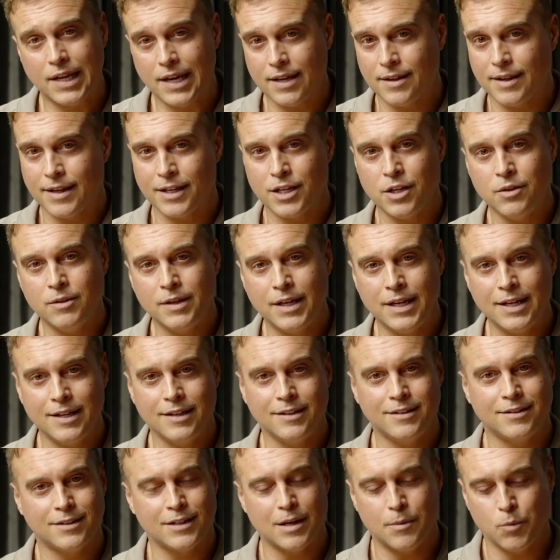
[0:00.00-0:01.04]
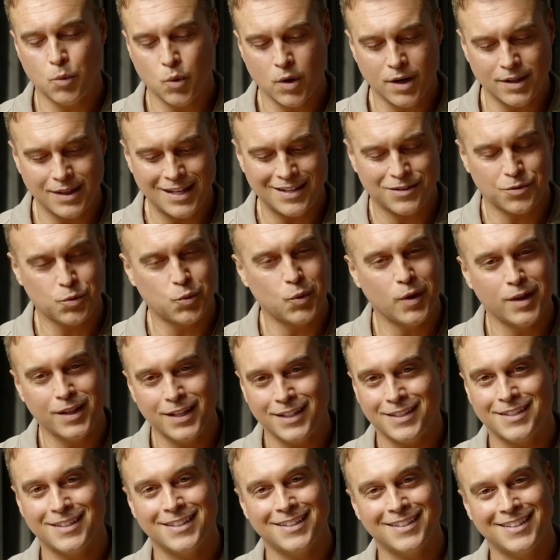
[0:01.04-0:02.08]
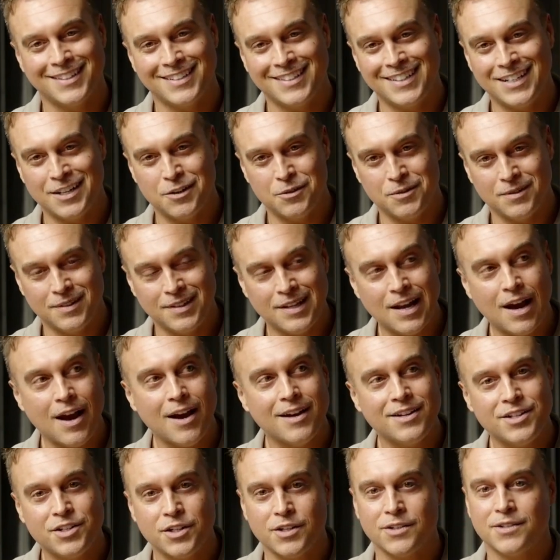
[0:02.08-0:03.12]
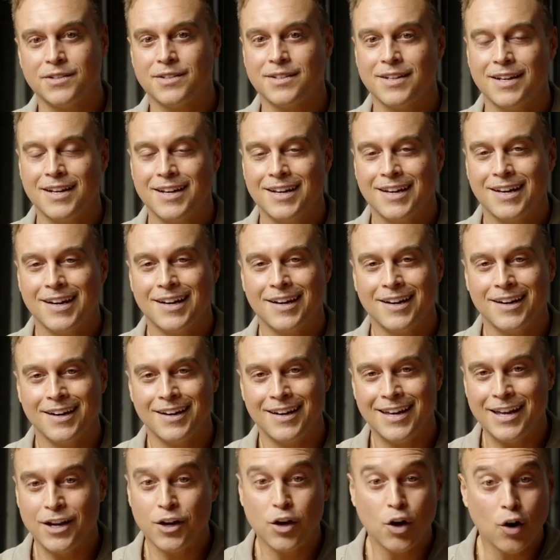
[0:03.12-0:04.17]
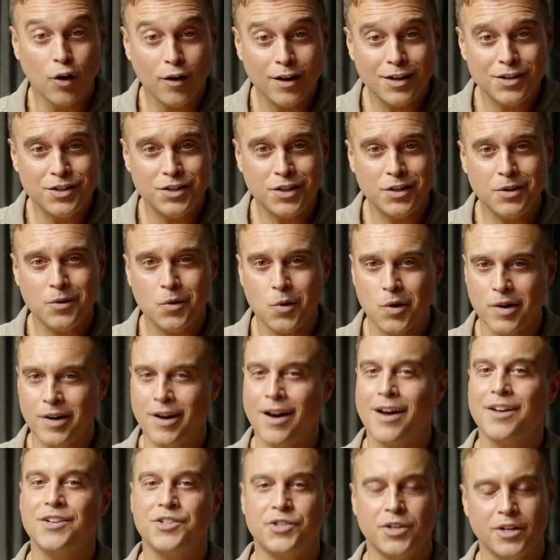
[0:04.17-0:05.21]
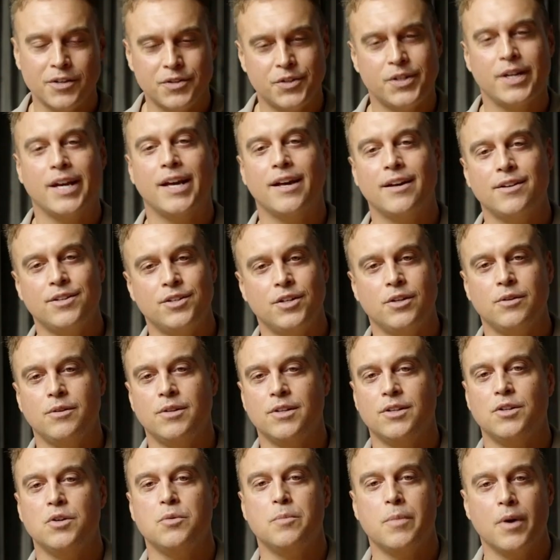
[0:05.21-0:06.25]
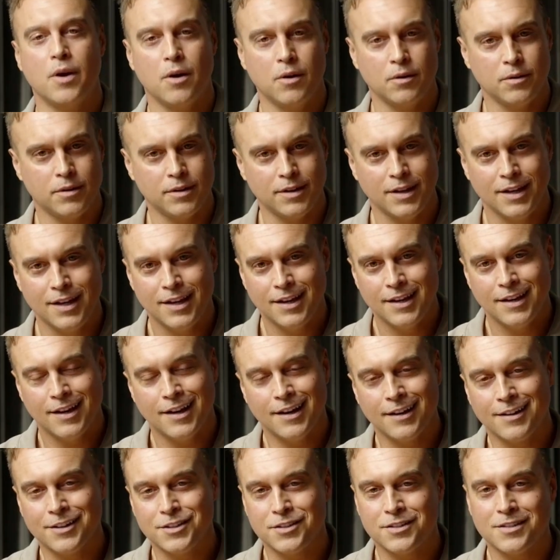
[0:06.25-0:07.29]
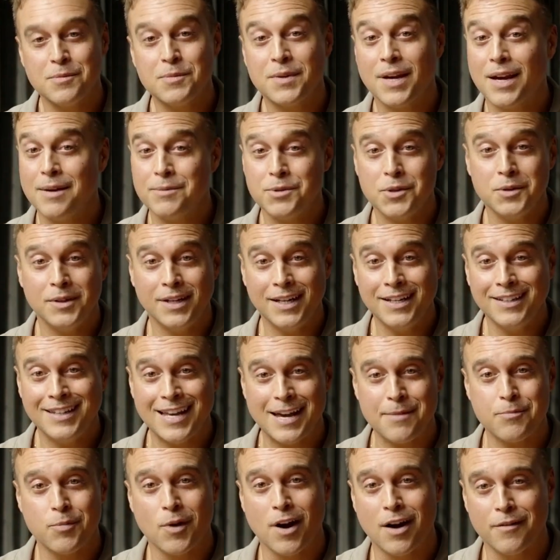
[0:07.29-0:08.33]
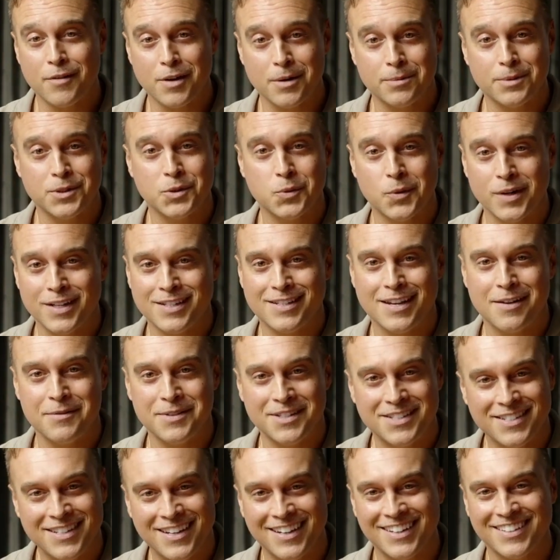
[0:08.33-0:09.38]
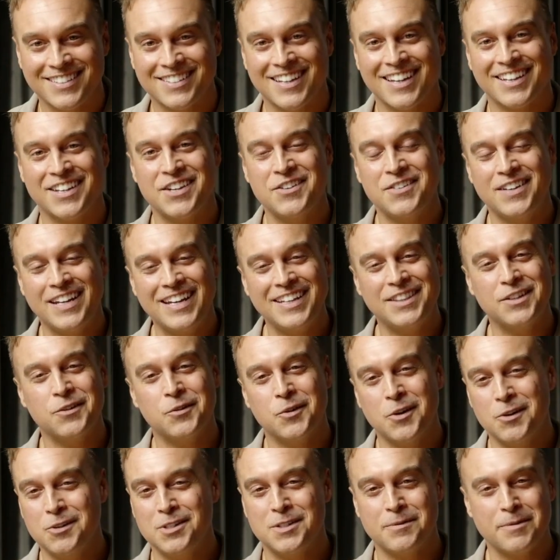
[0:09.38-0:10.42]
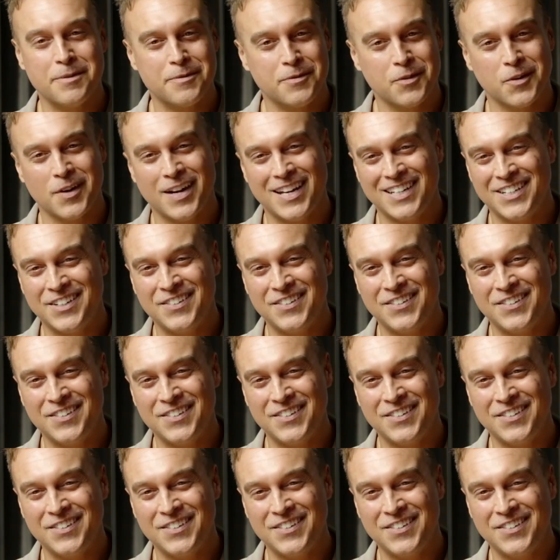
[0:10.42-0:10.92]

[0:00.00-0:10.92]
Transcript: Like, you need someone that's willing to, not just encourage you or not just challenge you, to do both. Because sometimes you need that Proverbs 27:6. Like, you need the wounds of a friend.